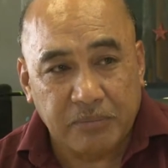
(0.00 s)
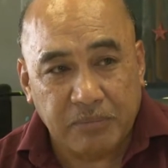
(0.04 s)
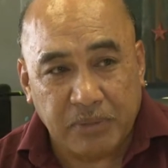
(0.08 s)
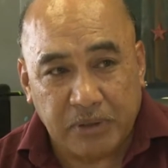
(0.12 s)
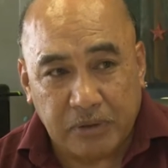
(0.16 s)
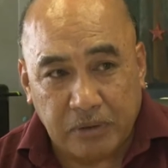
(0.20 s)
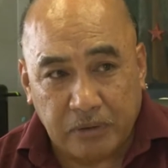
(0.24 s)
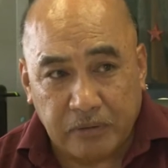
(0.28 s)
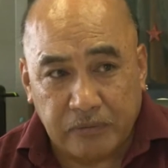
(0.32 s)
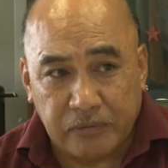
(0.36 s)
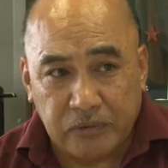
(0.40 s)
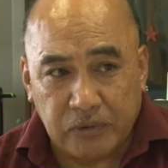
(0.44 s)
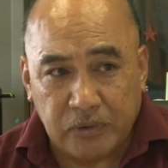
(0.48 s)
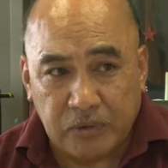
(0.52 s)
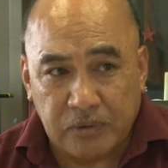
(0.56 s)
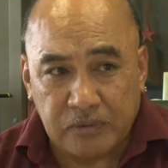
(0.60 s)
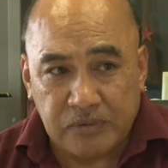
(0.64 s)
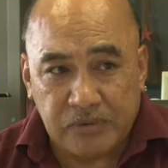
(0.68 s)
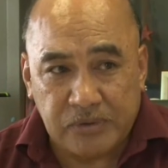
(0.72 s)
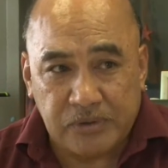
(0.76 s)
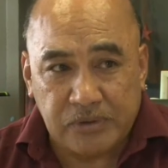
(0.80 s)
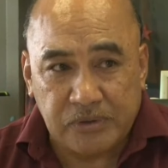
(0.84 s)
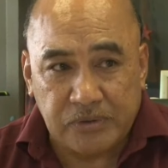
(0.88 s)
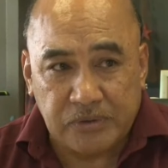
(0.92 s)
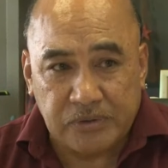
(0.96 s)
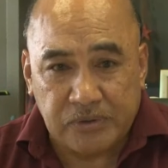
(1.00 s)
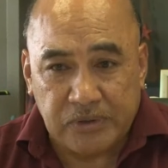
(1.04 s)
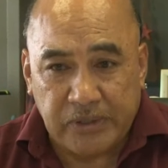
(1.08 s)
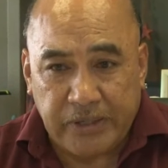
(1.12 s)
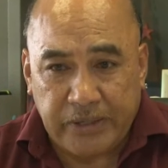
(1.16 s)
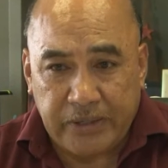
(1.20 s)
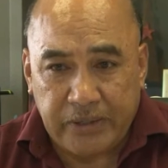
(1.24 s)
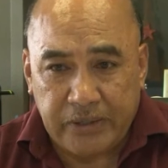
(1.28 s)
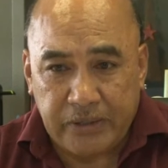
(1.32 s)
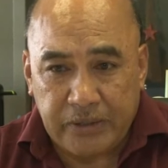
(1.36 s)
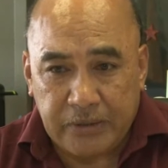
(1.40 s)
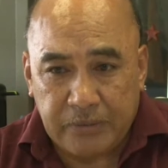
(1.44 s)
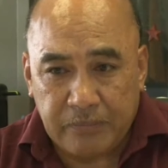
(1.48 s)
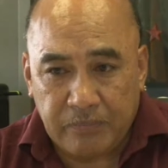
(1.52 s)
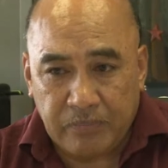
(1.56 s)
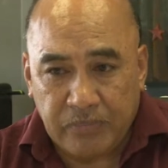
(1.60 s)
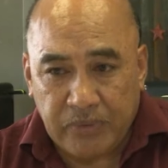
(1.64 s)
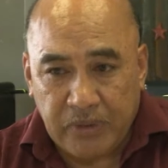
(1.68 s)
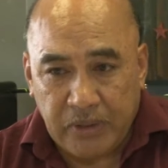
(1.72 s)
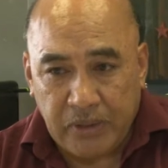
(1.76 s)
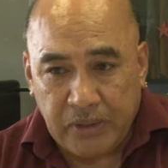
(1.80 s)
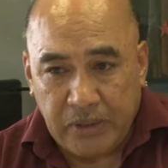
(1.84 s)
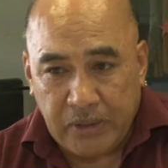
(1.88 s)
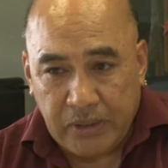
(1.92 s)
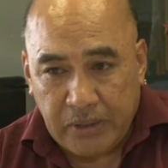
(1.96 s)
But overall, to today,
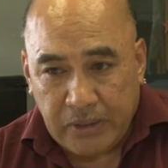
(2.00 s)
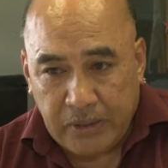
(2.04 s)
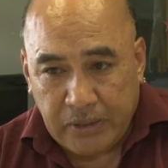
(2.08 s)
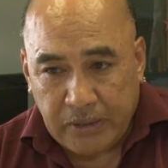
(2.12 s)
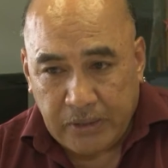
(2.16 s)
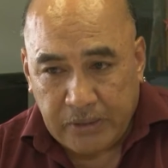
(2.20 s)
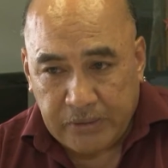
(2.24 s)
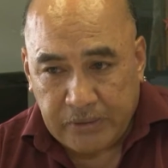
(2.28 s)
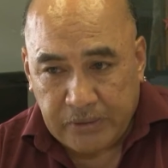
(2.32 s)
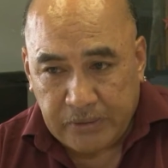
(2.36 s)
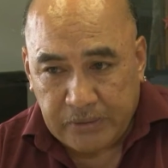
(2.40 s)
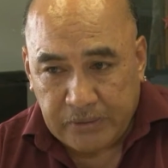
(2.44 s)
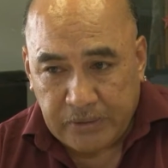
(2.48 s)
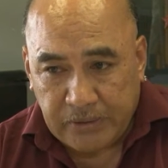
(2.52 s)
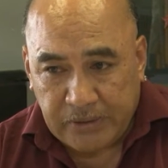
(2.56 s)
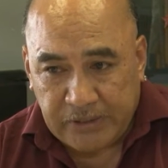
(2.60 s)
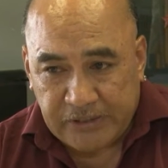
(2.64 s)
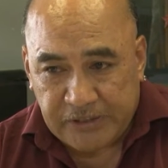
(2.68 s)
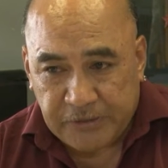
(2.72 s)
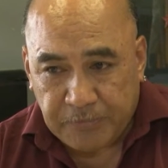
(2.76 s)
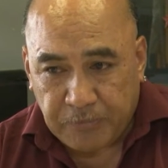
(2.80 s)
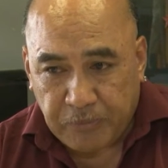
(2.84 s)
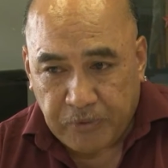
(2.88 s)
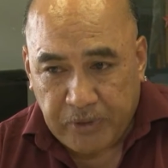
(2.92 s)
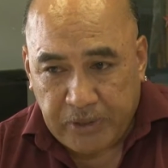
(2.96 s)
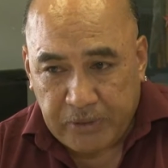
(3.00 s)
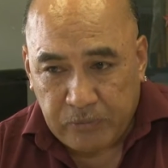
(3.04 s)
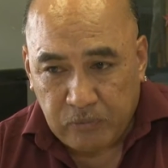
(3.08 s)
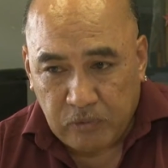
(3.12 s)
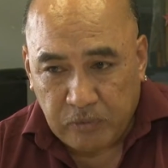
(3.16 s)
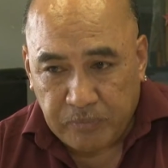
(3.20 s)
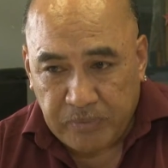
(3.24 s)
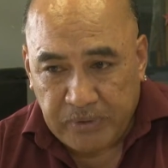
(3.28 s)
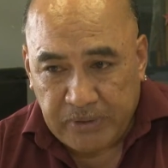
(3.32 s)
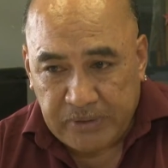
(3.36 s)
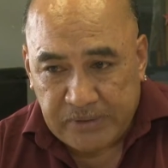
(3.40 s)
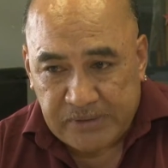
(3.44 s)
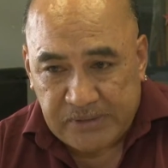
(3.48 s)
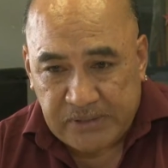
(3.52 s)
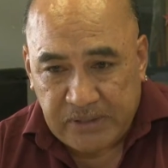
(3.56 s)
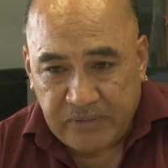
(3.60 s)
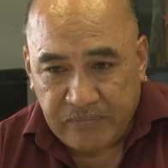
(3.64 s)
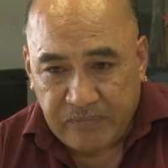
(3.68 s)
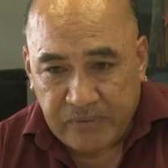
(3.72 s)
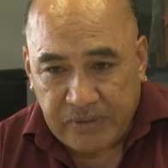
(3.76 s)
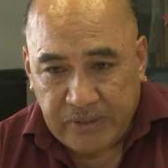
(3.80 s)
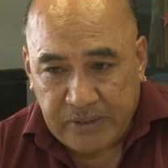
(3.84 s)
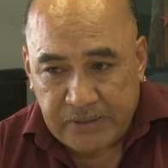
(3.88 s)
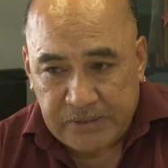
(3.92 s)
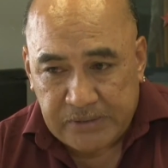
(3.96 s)
I think the next spraying will be
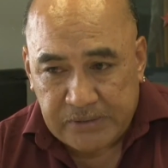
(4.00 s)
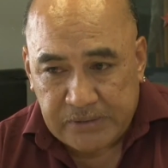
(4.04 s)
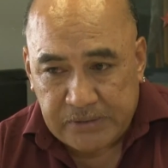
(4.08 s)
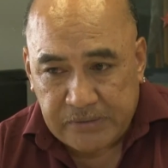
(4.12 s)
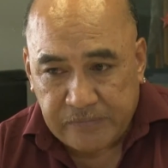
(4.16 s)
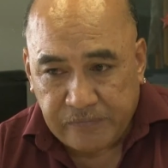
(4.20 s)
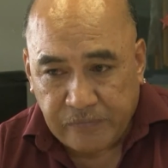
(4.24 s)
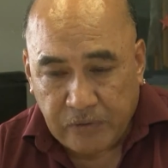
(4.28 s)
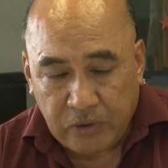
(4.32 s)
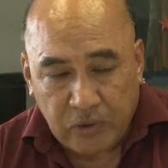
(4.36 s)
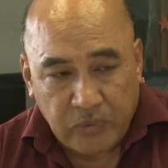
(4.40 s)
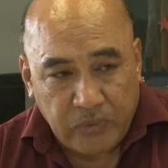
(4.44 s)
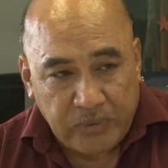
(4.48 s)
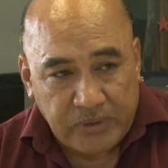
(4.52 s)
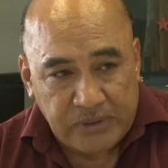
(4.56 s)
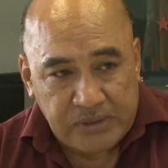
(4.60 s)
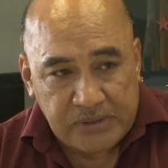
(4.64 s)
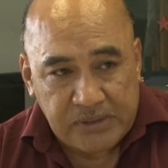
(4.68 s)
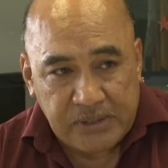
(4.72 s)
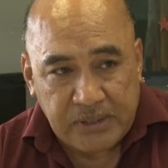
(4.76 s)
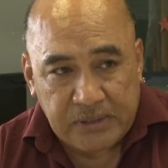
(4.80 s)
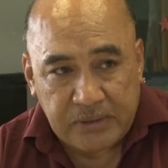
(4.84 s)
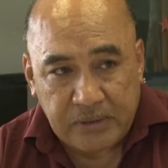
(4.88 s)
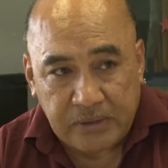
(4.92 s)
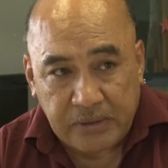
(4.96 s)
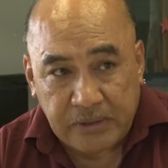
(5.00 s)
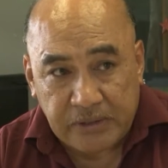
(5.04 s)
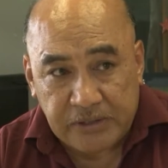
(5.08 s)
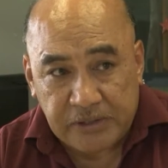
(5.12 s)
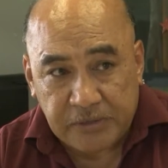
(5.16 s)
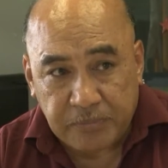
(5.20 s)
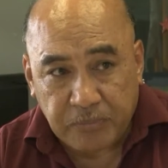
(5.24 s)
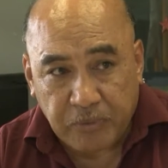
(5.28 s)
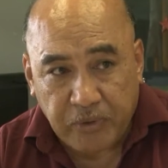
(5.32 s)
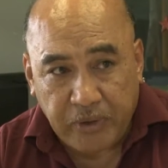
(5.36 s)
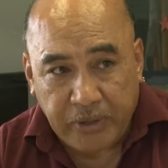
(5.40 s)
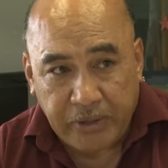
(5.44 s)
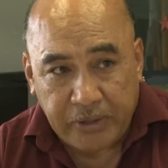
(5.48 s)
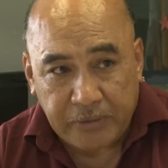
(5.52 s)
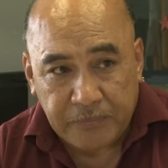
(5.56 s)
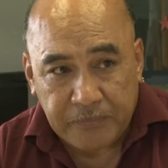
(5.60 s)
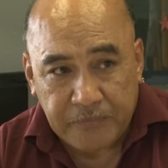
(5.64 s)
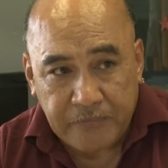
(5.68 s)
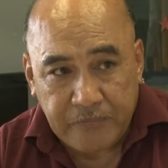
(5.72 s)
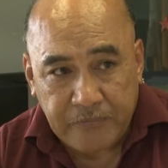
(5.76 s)
7 days following Saturday's spraying.